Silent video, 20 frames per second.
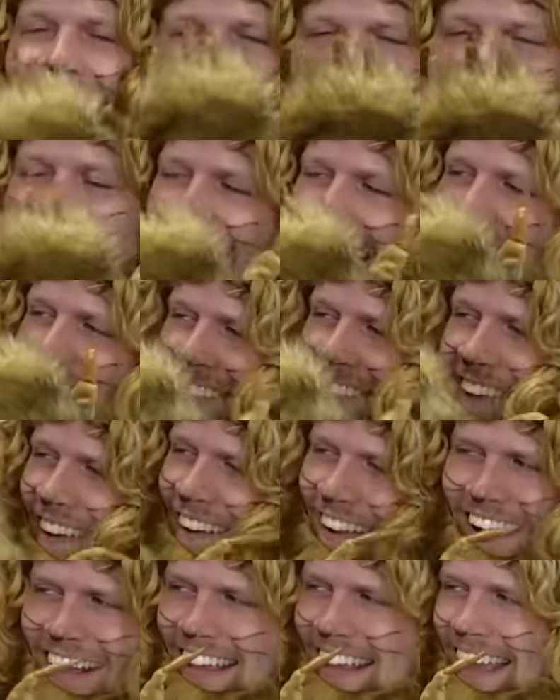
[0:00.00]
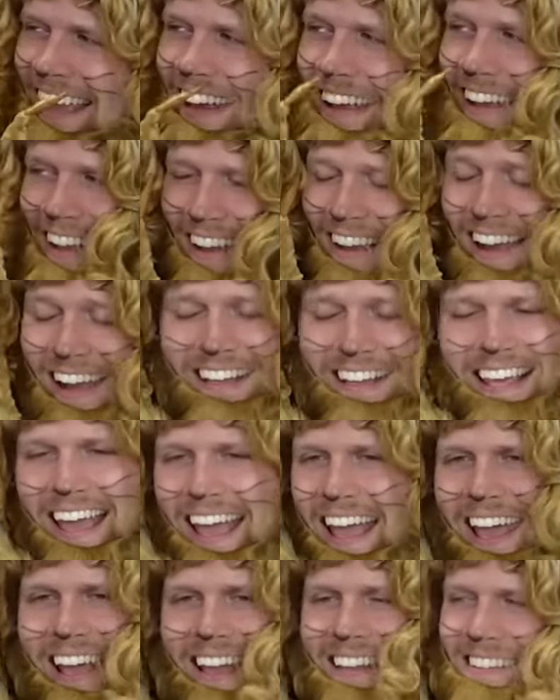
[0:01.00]
I can't, dog. I can't. I
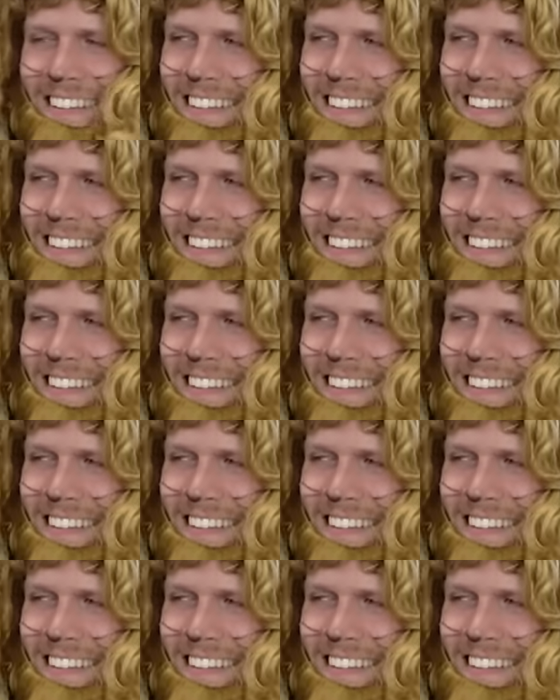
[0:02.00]
can't.